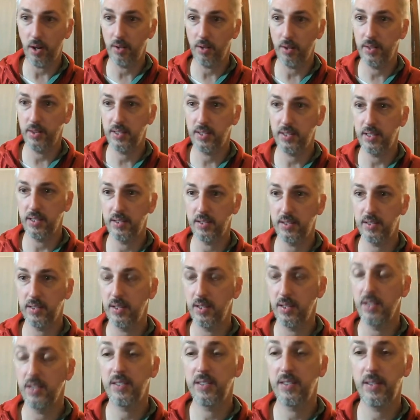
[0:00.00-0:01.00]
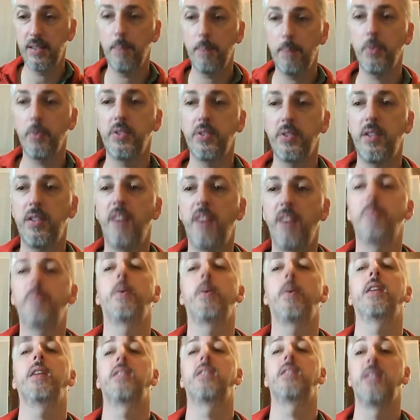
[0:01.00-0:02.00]
This is simple stuff, but
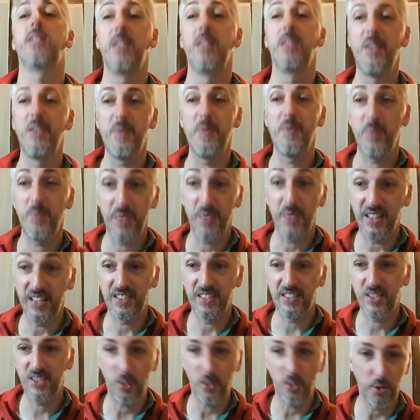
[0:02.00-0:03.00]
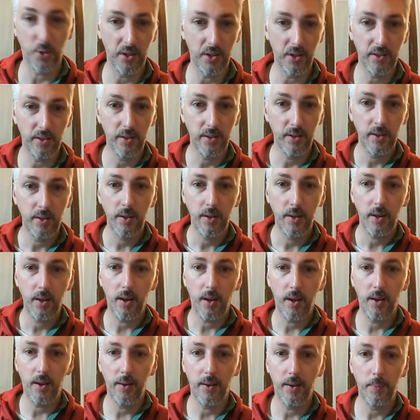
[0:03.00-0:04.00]
it's so good.
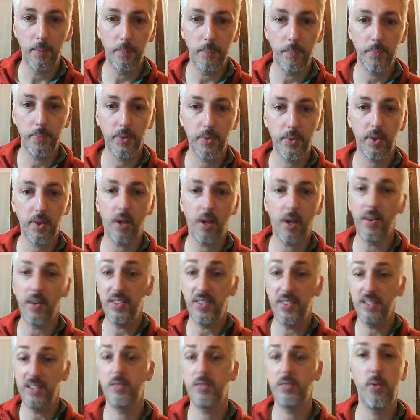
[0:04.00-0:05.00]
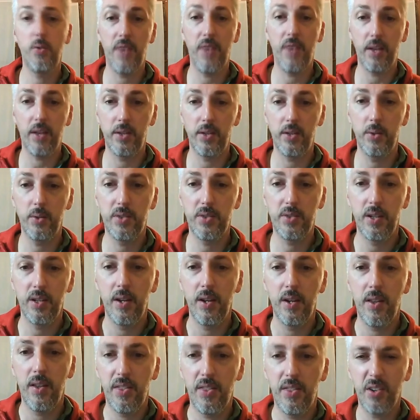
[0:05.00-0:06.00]
All right, these two values,
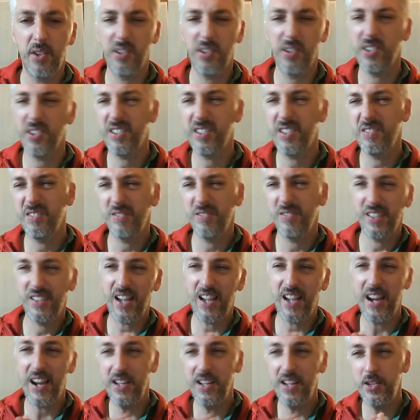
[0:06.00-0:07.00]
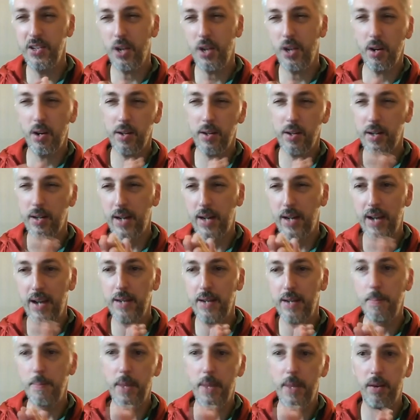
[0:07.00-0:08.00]
they're kind of dark, kind of
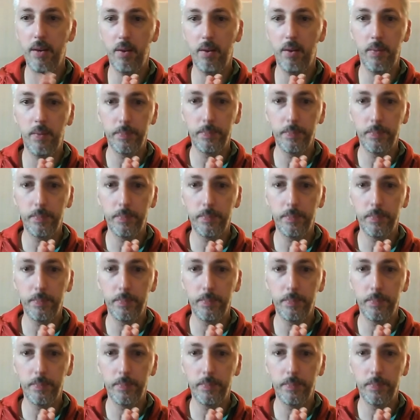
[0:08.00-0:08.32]
middle,